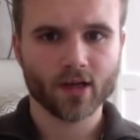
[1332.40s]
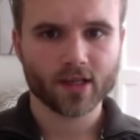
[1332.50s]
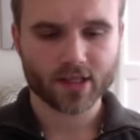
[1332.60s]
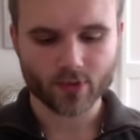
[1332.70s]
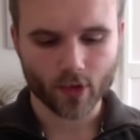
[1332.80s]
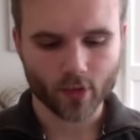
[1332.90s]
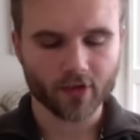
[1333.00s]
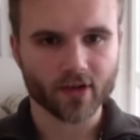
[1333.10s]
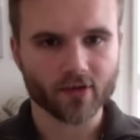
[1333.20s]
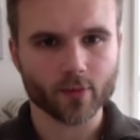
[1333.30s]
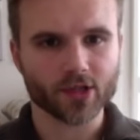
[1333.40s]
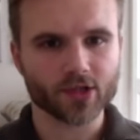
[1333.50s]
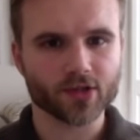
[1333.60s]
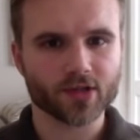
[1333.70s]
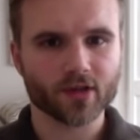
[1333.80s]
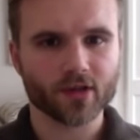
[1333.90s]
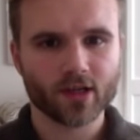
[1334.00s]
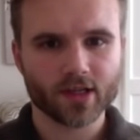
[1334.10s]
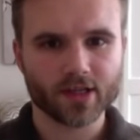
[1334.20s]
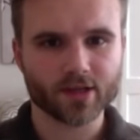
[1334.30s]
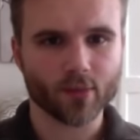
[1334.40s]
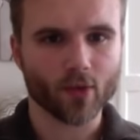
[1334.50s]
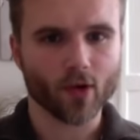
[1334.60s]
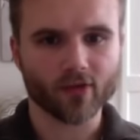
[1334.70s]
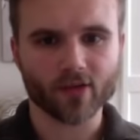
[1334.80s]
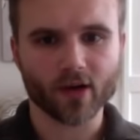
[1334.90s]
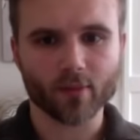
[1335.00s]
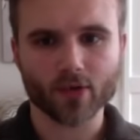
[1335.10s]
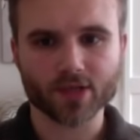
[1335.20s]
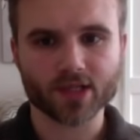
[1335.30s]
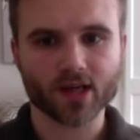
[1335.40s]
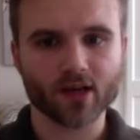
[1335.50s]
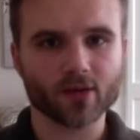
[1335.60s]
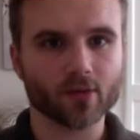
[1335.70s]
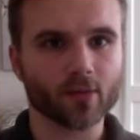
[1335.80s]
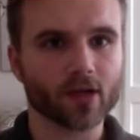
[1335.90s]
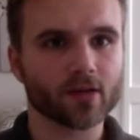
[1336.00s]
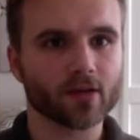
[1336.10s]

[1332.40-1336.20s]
This is one of my favorite pictures. This is my wife and I in Positano when